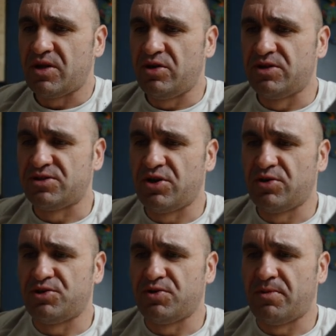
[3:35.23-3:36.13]
you just go
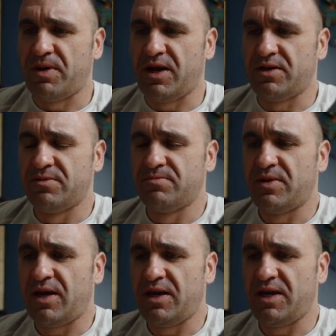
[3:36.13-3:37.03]
to append
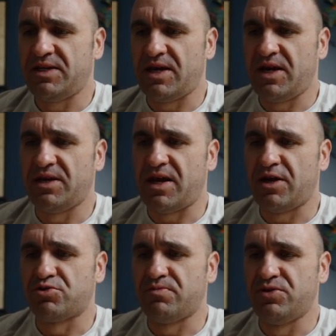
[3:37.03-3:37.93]
n8n
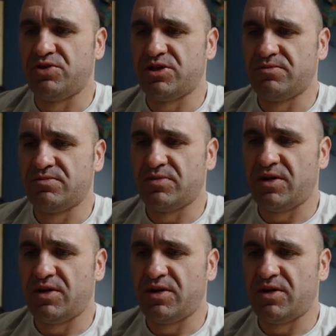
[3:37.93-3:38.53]
attribution